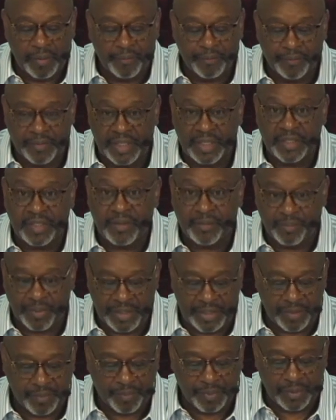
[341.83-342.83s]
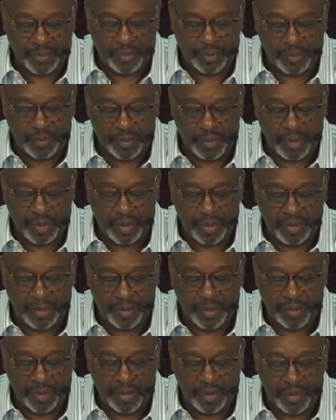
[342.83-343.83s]
many people
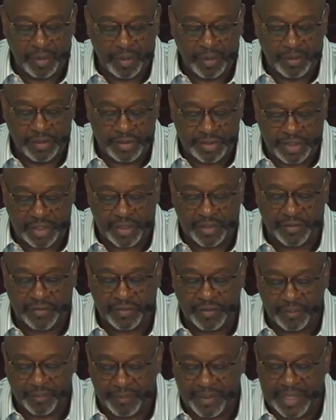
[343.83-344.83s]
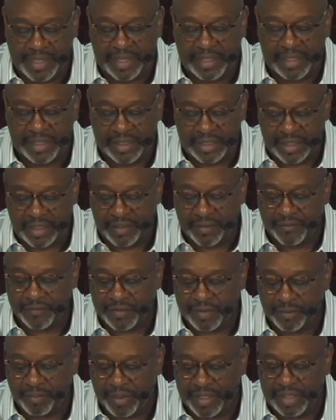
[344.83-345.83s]
just make enough
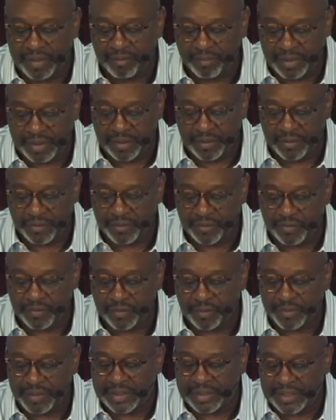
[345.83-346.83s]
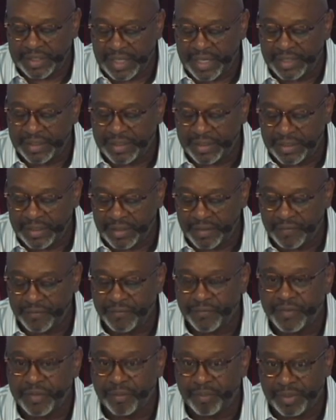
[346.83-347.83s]
to pay bills, but not enough
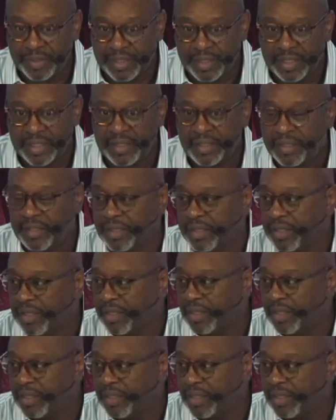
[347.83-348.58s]
to plan